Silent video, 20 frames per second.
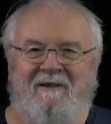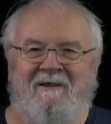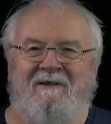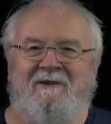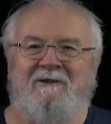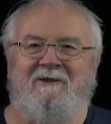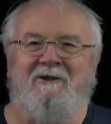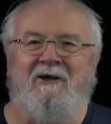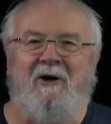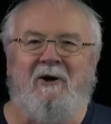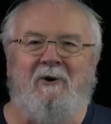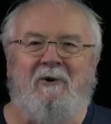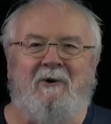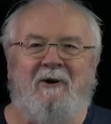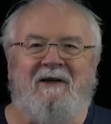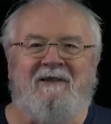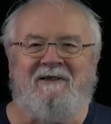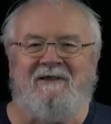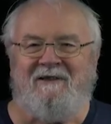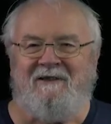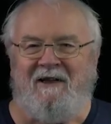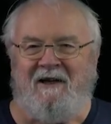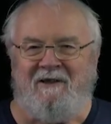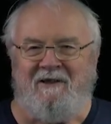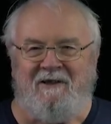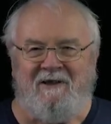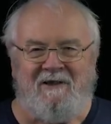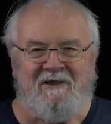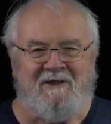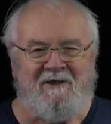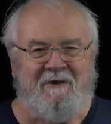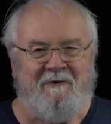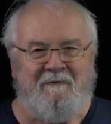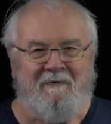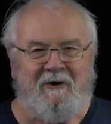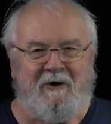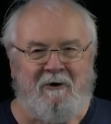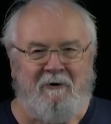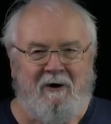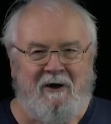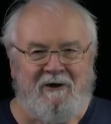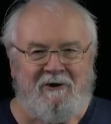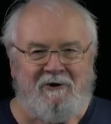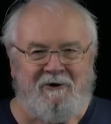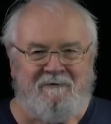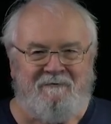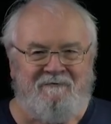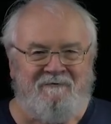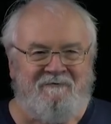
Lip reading: So let's study this configuration.